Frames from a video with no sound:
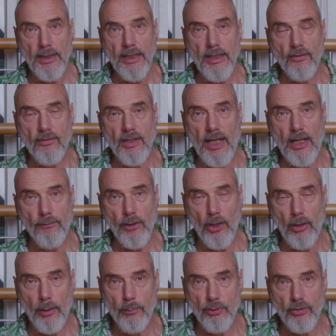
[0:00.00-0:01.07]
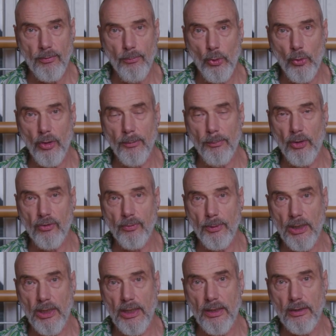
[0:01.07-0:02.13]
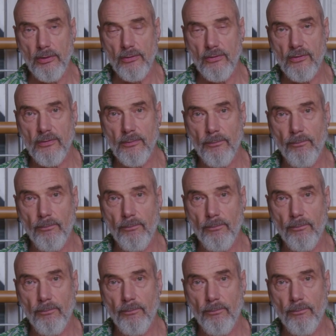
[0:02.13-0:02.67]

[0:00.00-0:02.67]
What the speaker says: into the alveoli, which are more at the bottom of the lungs.